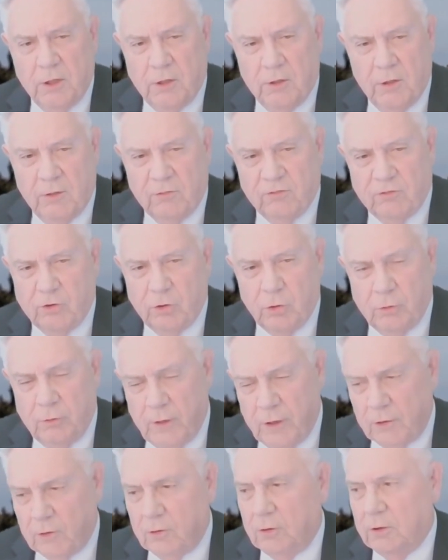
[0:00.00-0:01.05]
enough food.
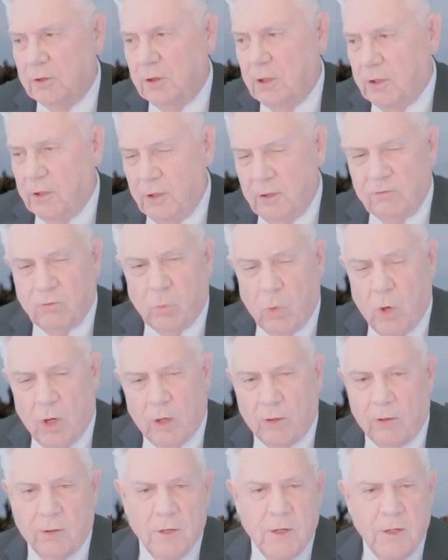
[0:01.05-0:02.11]
They couldn't get enough
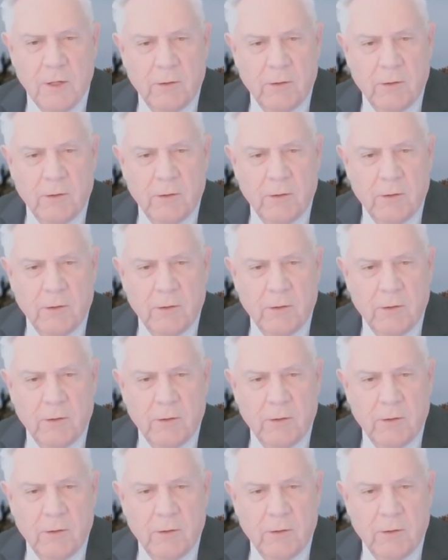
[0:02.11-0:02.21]
water.